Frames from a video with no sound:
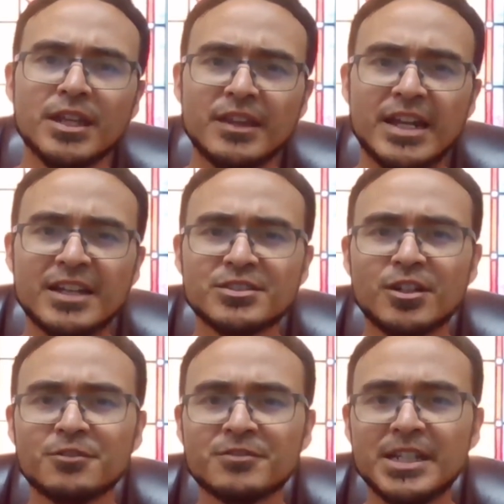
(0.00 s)
that I
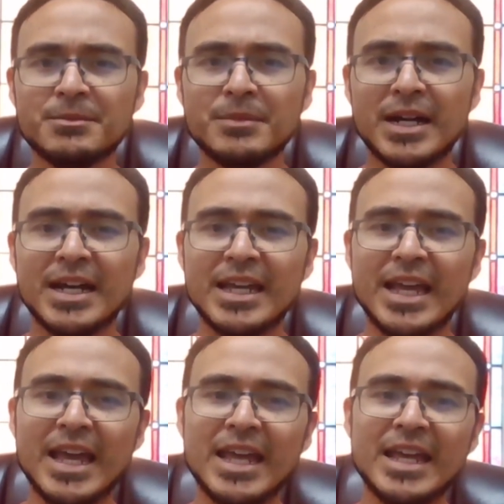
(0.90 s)
saw written by
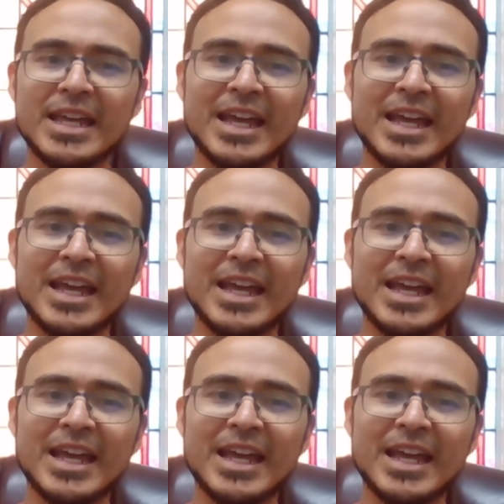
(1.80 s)
a,